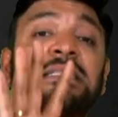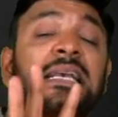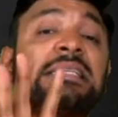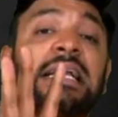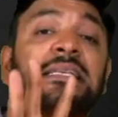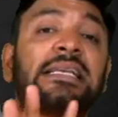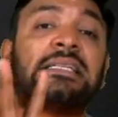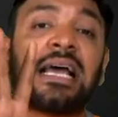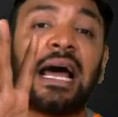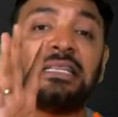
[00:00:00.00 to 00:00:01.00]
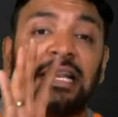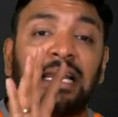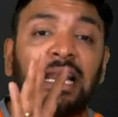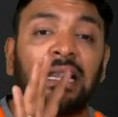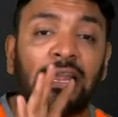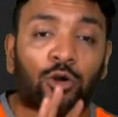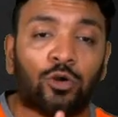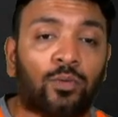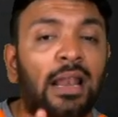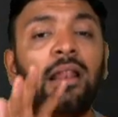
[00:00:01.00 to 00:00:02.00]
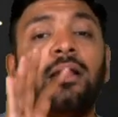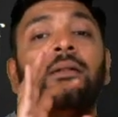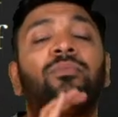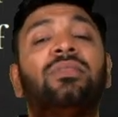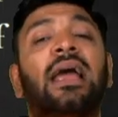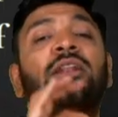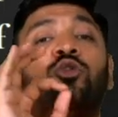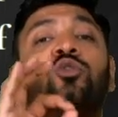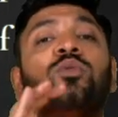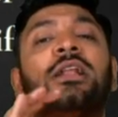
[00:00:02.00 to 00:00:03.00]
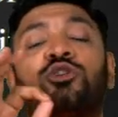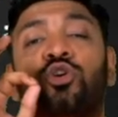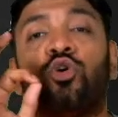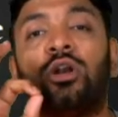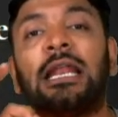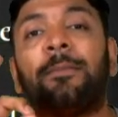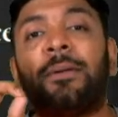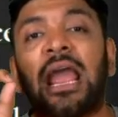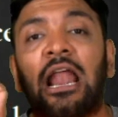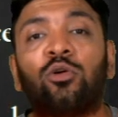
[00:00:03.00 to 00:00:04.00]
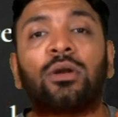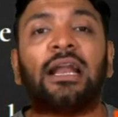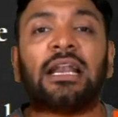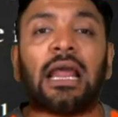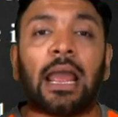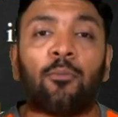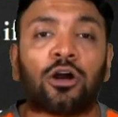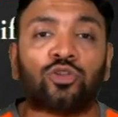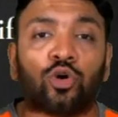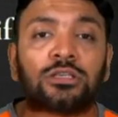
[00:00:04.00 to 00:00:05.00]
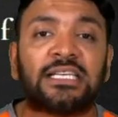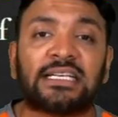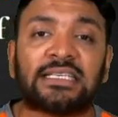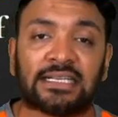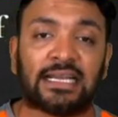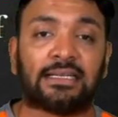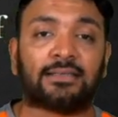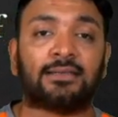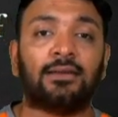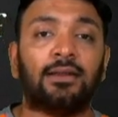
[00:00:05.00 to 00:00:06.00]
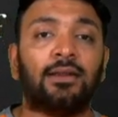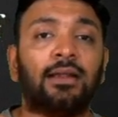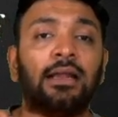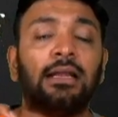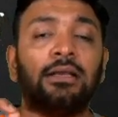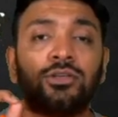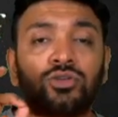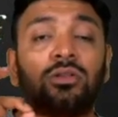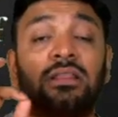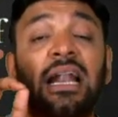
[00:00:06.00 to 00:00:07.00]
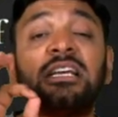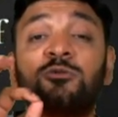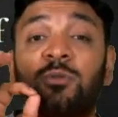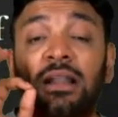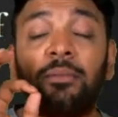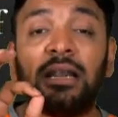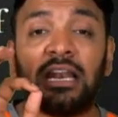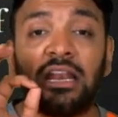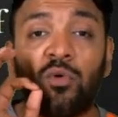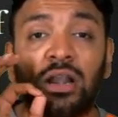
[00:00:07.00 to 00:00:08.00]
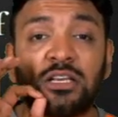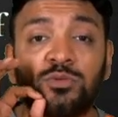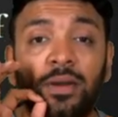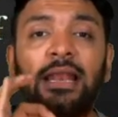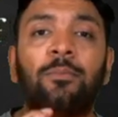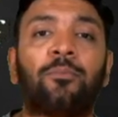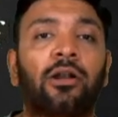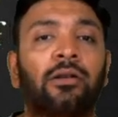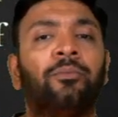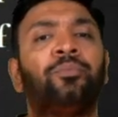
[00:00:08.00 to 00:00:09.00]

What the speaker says: 6 assets are generating goodwill, then goodwill should only be allocated among those 6 assets. So that is fundamentally what is very important.